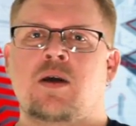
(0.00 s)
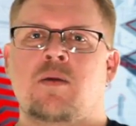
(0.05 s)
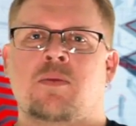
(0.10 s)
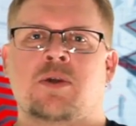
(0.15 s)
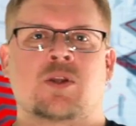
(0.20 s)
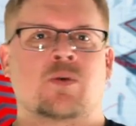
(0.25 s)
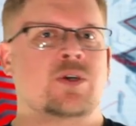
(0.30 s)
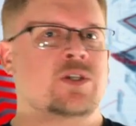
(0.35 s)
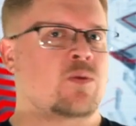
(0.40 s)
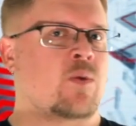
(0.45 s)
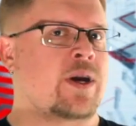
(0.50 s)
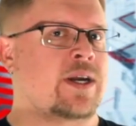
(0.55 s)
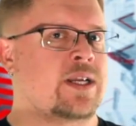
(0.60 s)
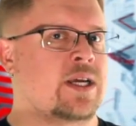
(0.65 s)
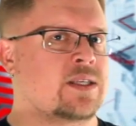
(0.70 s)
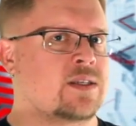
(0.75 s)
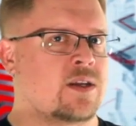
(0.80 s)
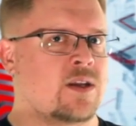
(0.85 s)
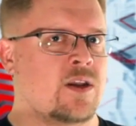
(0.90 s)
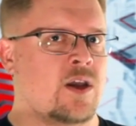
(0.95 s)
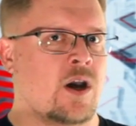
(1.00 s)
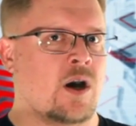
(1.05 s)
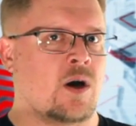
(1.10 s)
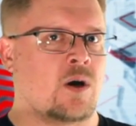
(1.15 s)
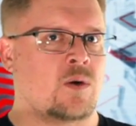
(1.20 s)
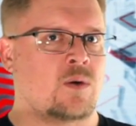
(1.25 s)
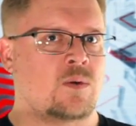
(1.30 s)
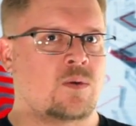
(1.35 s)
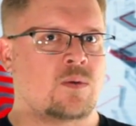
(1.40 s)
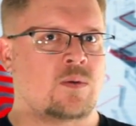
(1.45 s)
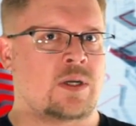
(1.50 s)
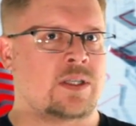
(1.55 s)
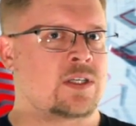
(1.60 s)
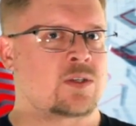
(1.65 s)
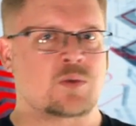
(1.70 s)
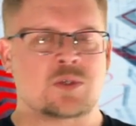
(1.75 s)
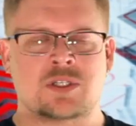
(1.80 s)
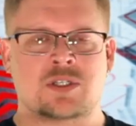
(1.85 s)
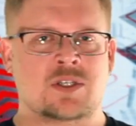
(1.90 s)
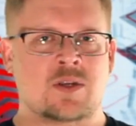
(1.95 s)
But the reason why he doesn't know, and
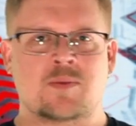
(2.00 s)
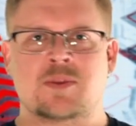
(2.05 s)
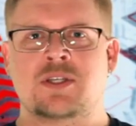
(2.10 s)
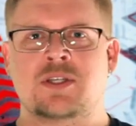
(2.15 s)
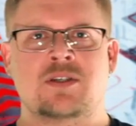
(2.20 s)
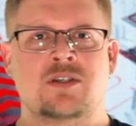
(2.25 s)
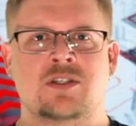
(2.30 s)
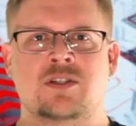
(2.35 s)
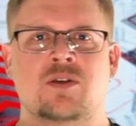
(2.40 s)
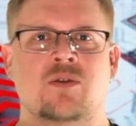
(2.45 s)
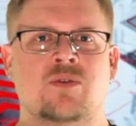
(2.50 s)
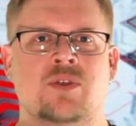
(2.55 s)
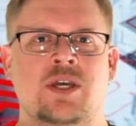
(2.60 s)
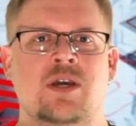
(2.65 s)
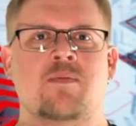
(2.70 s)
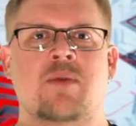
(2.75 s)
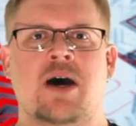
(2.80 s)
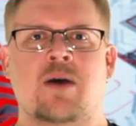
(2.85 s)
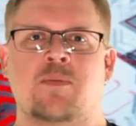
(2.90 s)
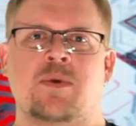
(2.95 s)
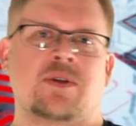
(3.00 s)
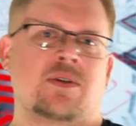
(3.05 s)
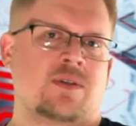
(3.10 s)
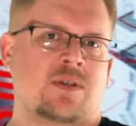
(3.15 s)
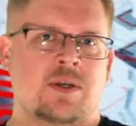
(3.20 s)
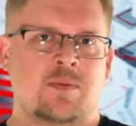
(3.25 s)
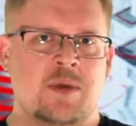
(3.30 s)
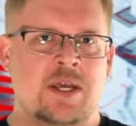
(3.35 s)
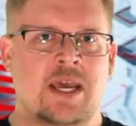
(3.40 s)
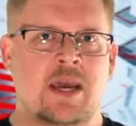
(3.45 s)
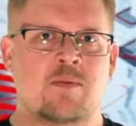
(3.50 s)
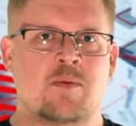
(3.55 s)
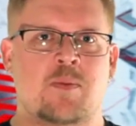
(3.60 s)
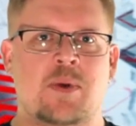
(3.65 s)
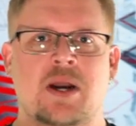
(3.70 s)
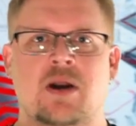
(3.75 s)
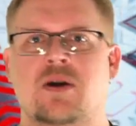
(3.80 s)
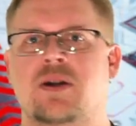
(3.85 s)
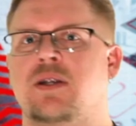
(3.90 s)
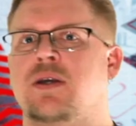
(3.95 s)
this was something you just don't think about, but it became
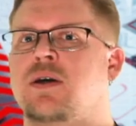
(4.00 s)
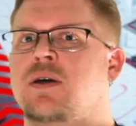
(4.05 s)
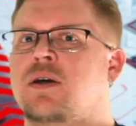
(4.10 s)
apparent,